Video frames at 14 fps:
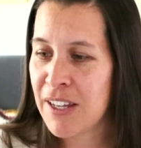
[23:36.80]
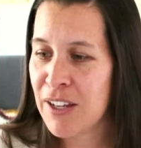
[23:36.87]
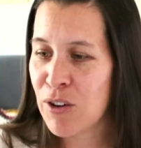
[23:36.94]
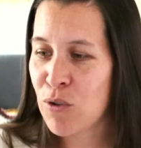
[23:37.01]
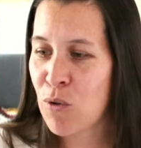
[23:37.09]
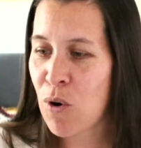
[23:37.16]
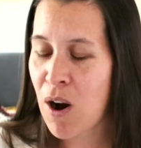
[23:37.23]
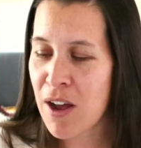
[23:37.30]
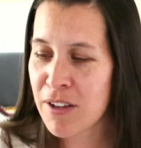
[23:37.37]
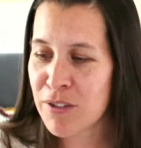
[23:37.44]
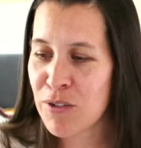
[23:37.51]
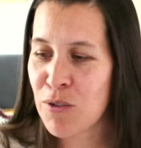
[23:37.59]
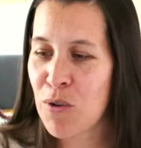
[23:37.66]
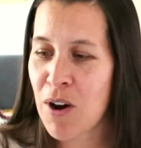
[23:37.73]

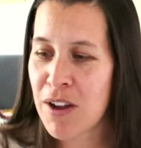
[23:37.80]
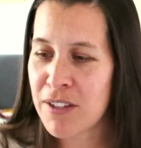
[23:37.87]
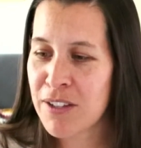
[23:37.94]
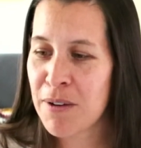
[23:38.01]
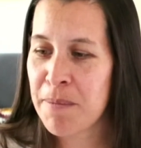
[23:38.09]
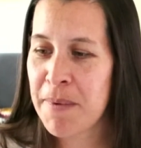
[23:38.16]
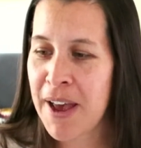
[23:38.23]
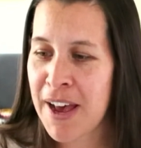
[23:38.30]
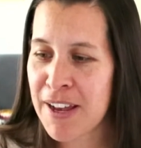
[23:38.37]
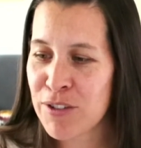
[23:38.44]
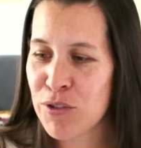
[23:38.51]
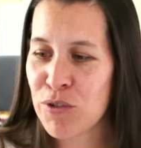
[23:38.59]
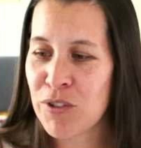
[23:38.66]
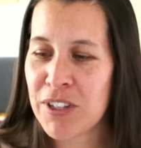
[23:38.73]
Quantum
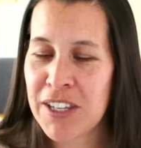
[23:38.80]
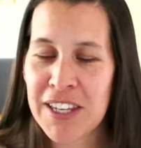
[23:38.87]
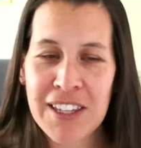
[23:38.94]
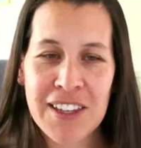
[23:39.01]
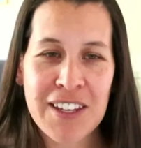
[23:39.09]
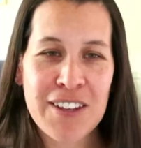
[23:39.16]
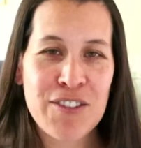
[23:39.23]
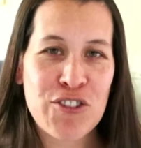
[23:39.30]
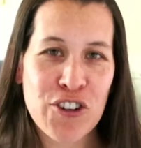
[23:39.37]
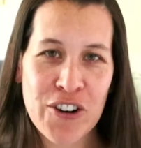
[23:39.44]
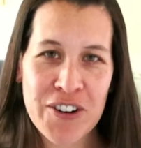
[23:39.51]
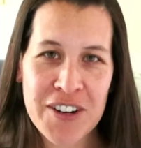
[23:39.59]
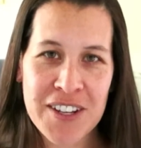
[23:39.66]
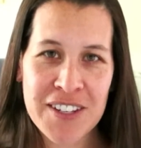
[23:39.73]
astral healing
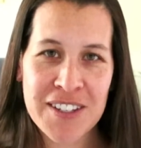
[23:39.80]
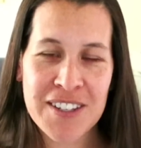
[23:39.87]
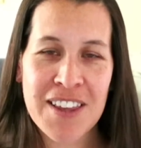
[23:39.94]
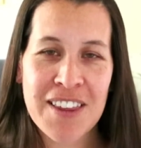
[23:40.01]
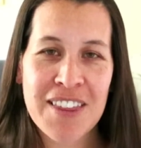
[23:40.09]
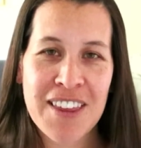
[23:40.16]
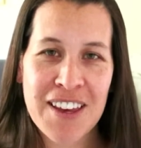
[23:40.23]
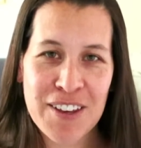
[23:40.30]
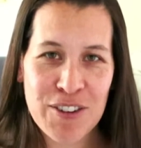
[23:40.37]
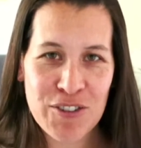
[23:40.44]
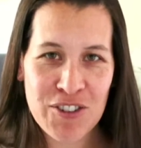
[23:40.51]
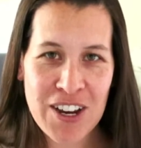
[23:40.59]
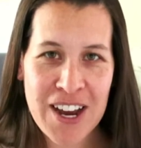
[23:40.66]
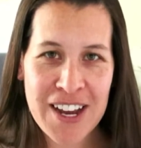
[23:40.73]
journeys. Thank you,
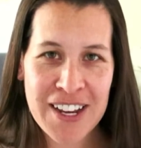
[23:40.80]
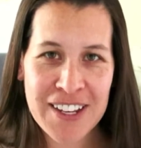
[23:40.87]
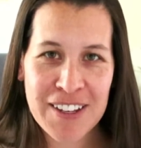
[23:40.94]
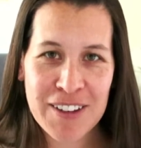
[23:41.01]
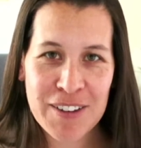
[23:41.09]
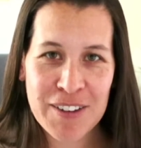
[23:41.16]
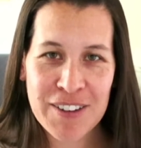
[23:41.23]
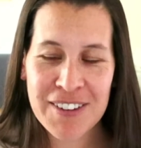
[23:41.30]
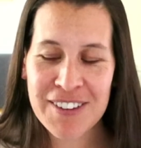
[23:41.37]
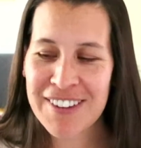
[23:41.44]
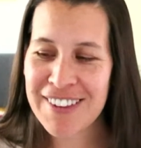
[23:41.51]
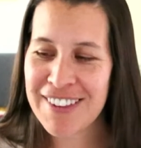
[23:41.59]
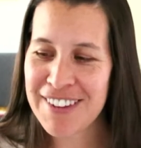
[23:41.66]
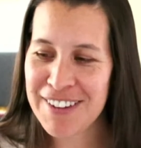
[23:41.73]
Jai.
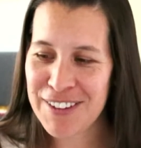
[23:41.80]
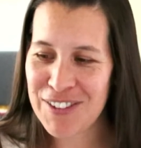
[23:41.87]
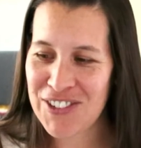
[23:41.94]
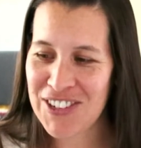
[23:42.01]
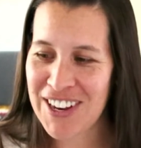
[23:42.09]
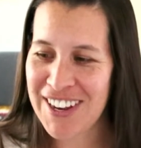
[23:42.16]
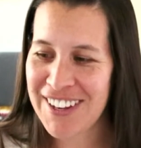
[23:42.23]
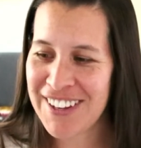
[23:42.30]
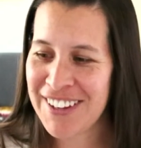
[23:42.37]
Thank you, Jai.